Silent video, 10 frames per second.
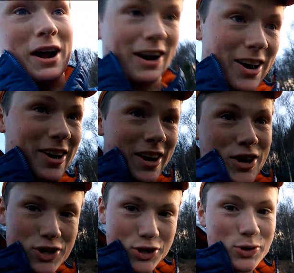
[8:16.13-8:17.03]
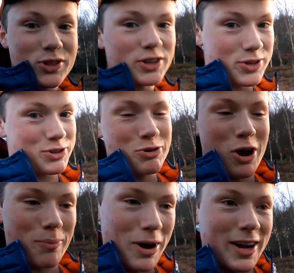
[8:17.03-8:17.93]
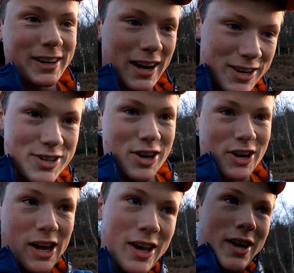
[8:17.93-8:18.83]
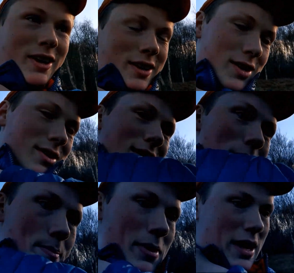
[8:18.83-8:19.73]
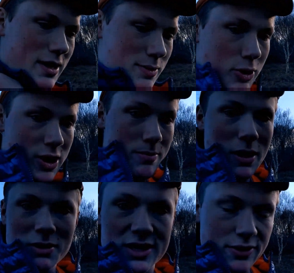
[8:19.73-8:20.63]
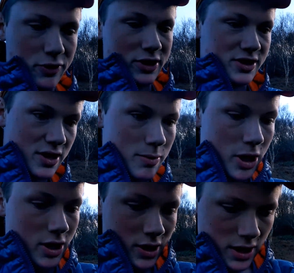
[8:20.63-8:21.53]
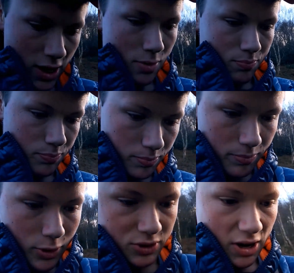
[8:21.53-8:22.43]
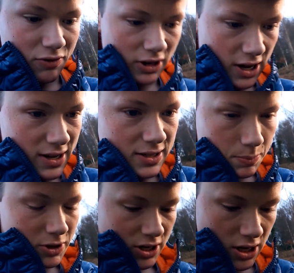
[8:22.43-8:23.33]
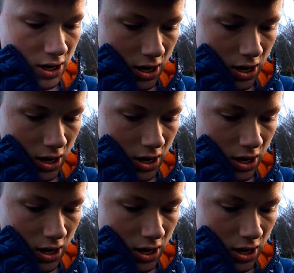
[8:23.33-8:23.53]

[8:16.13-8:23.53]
wear shoes that you do not mind getting dirty, because man, it's muddy. Maybe it's different in summer, most definitely is, but